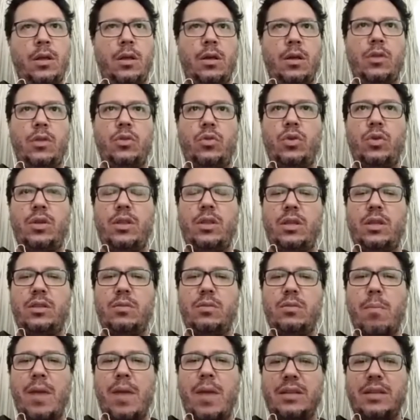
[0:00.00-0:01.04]
doing these
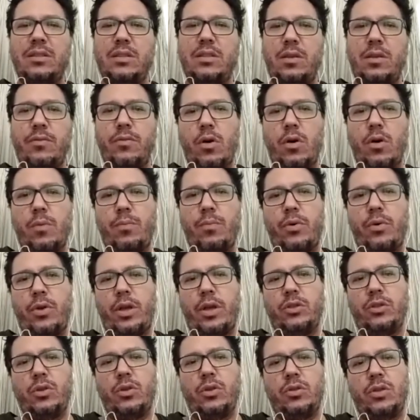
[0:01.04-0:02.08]
massive
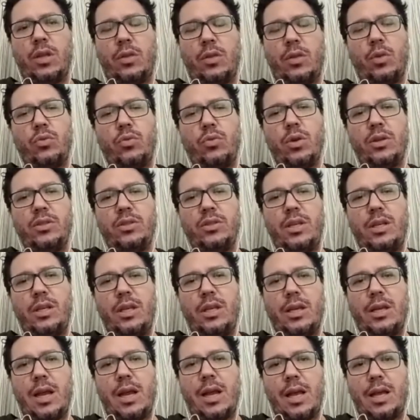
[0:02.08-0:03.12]
operations. And what we are seeing in
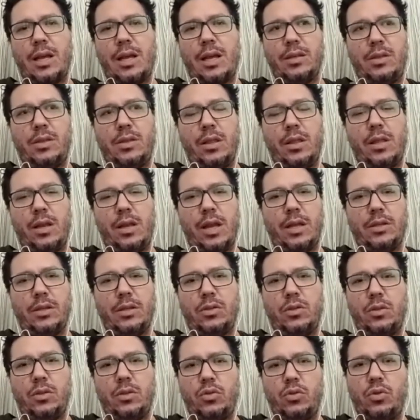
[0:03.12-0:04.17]
Caracas in the last
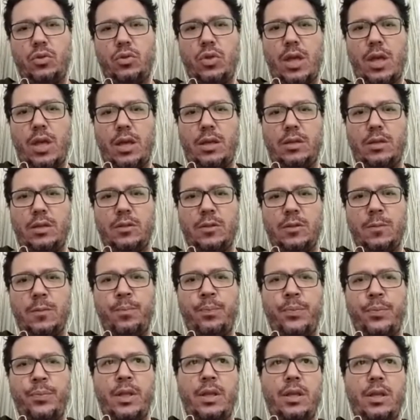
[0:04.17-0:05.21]
2 days
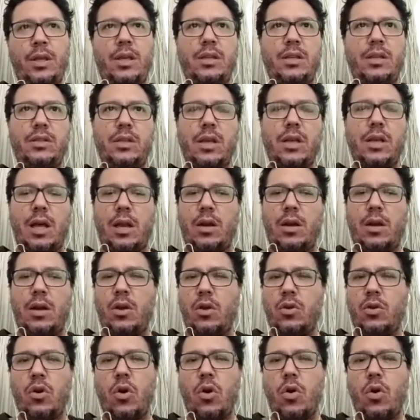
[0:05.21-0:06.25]
is an
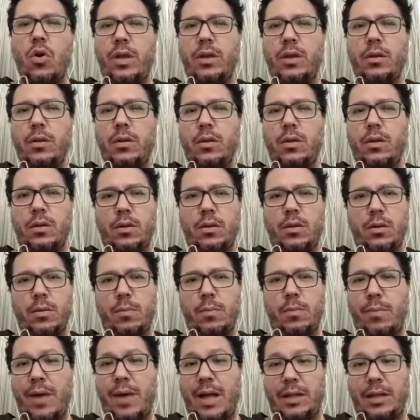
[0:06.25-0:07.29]
ongoing
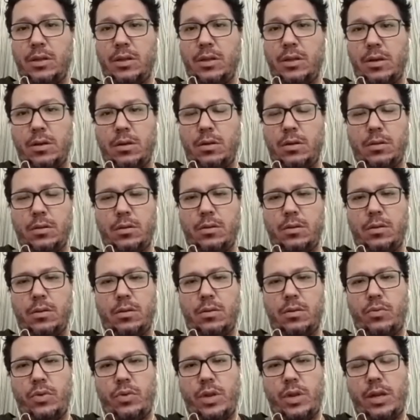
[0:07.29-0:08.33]
battle,
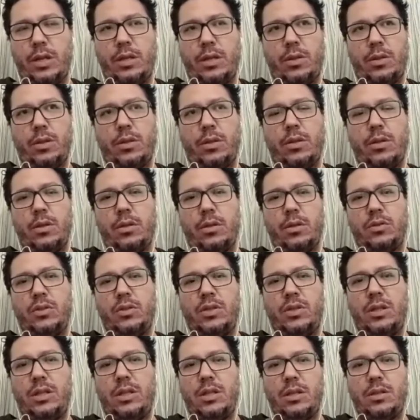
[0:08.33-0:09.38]
really. The
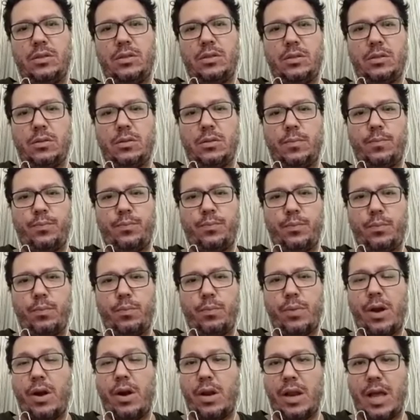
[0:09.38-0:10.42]
city is
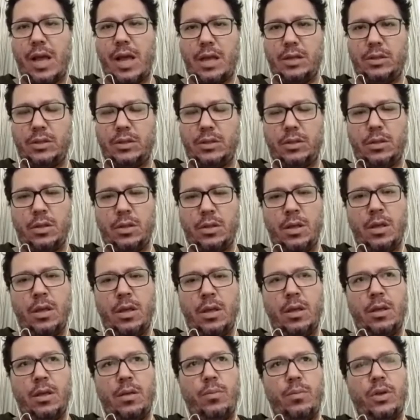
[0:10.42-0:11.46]
paralyzed
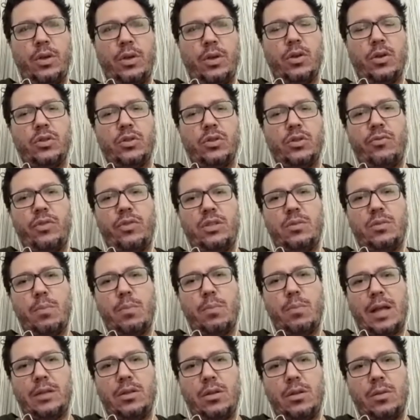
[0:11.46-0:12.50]
because of this
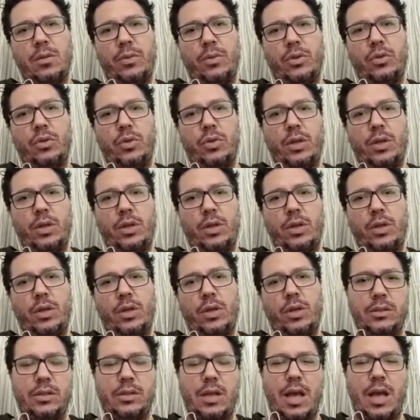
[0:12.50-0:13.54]
battle between
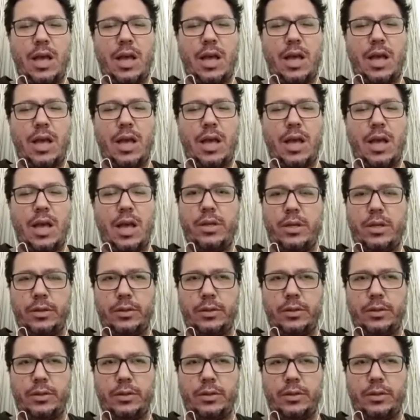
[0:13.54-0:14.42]
gangs and the police.